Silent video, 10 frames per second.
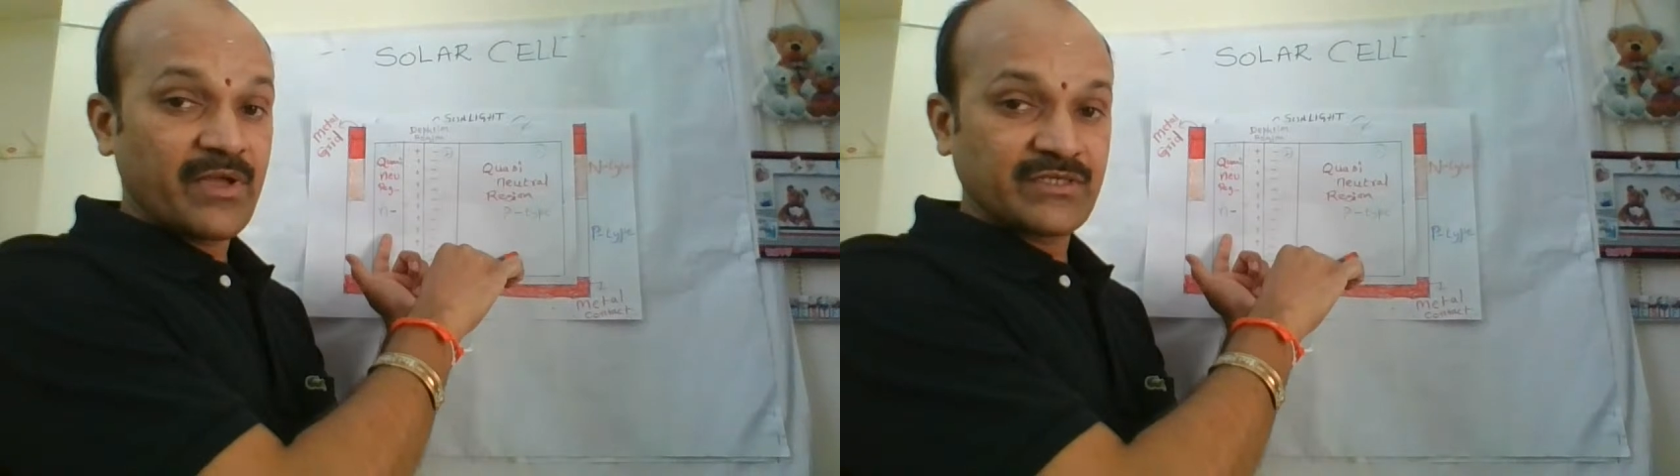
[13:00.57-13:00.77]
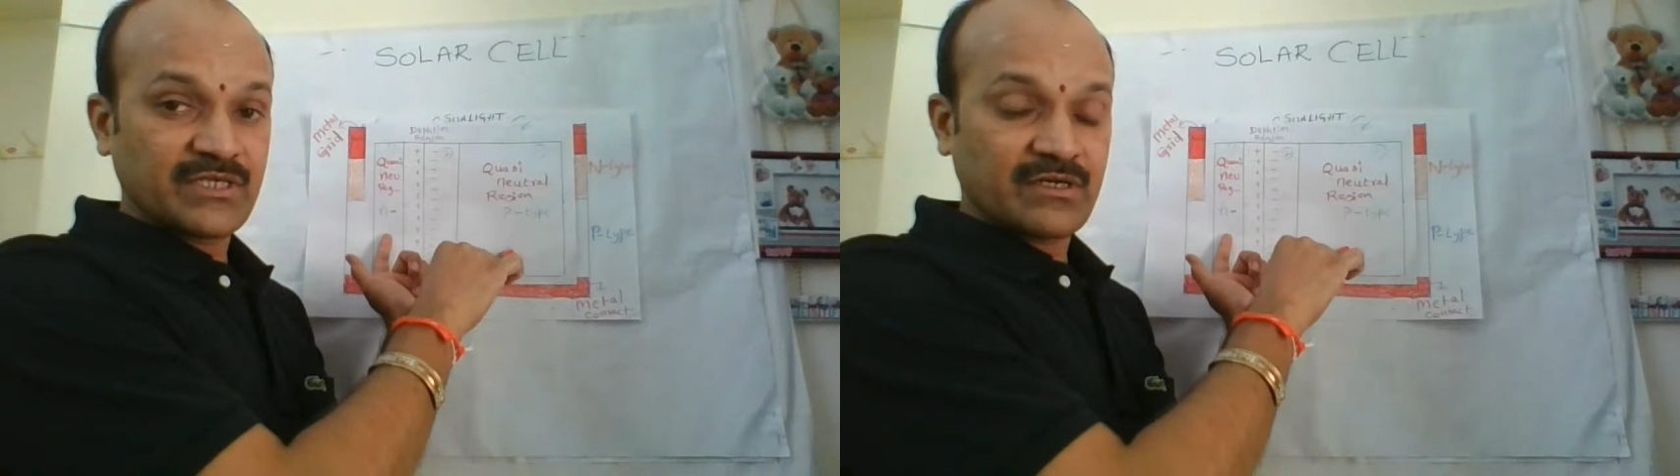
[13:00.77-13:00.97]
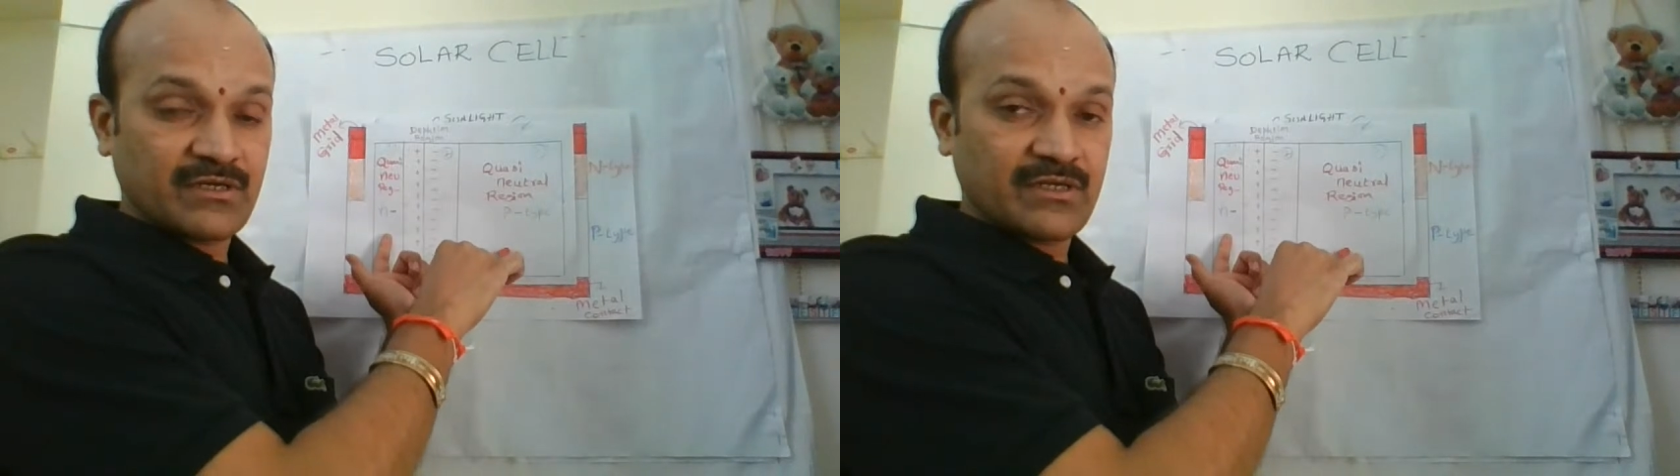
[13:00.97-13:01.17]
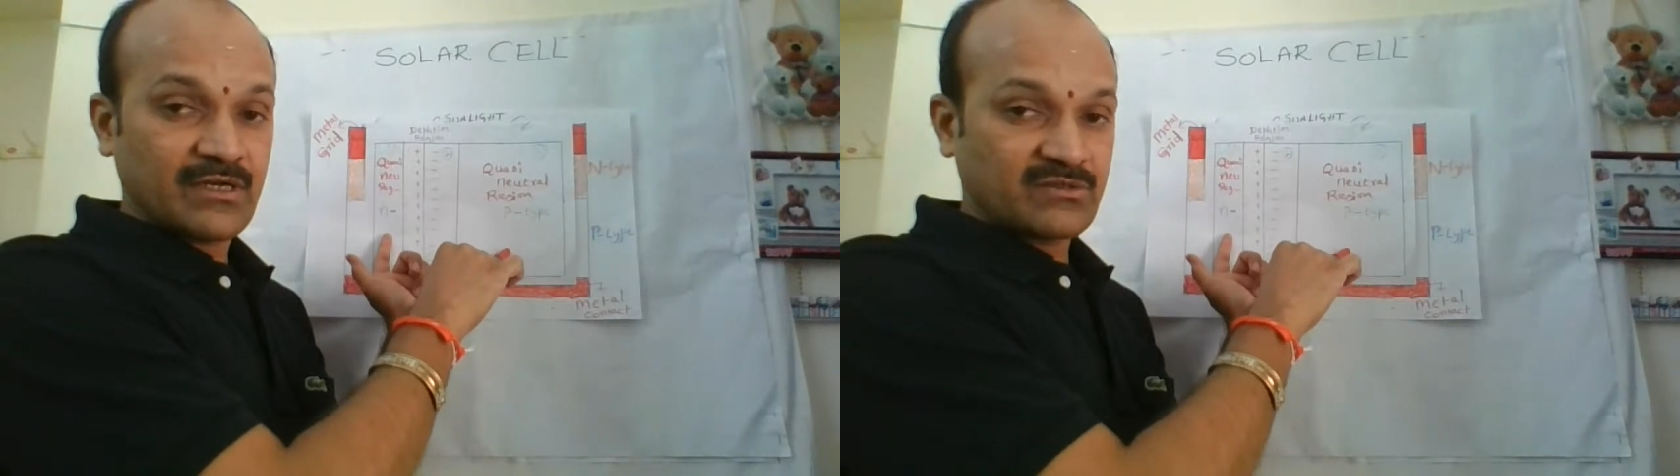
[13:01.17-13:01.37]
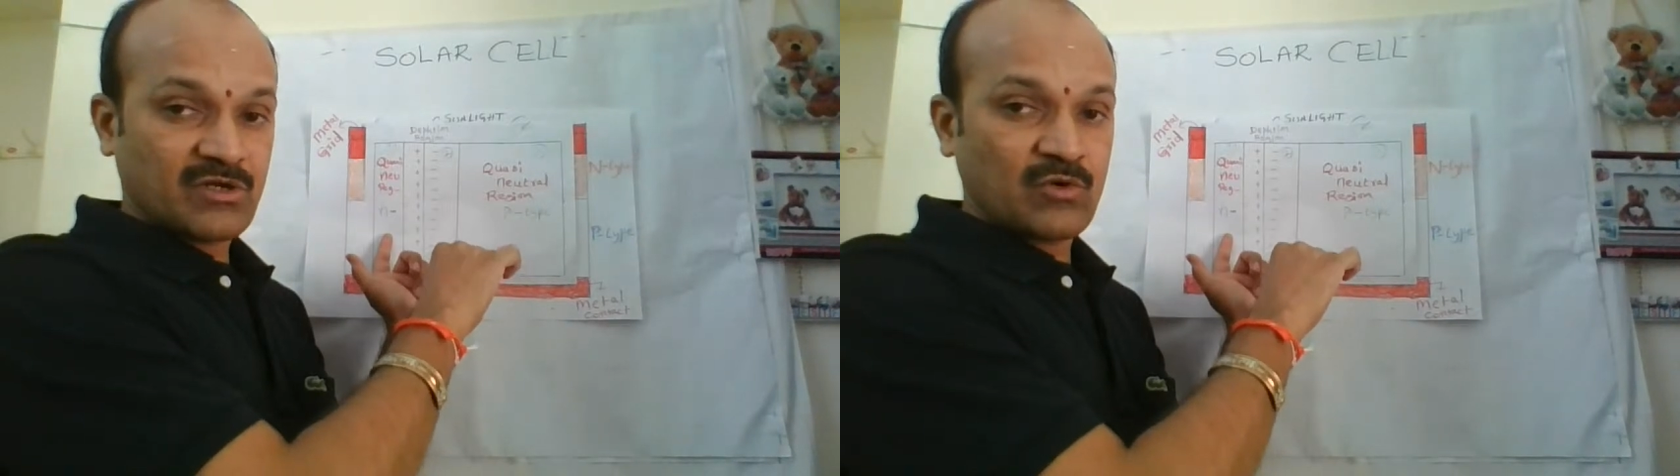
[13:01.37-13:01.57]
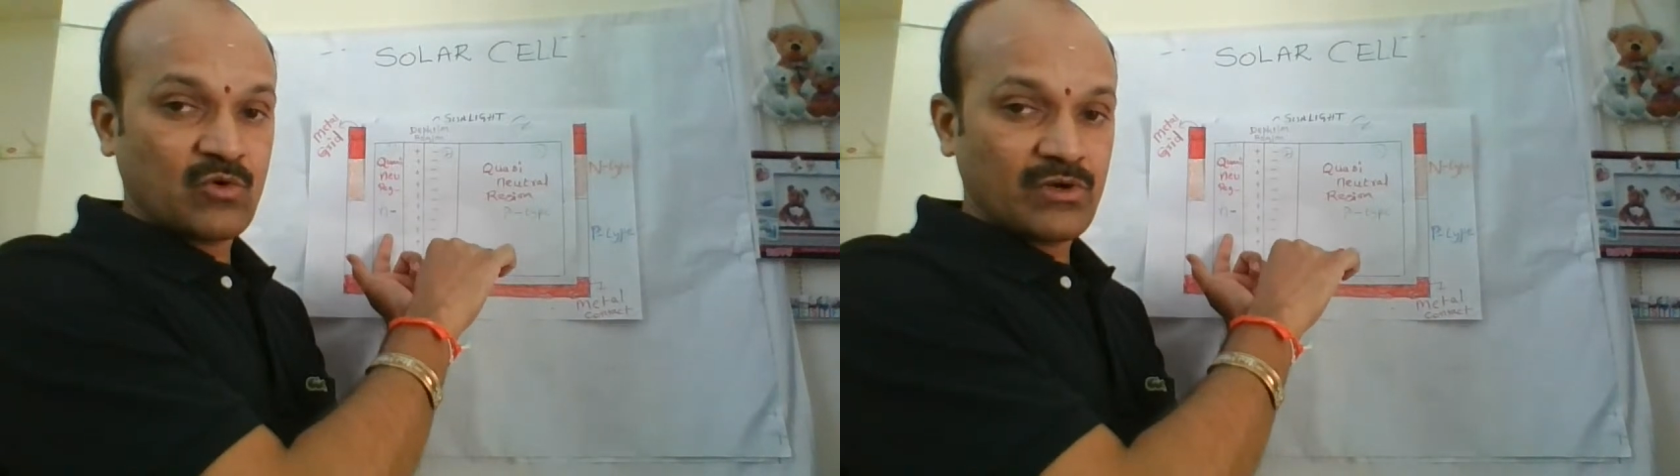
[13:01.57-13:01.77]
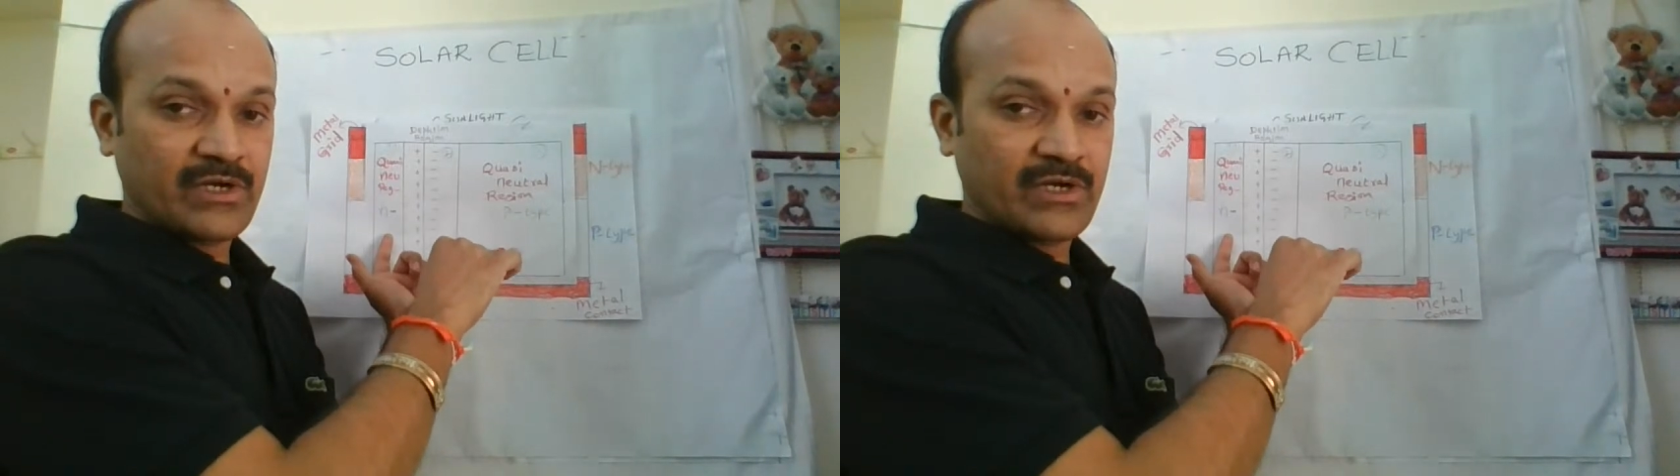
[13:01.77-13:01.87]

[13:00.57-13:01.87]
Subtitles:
major electron hole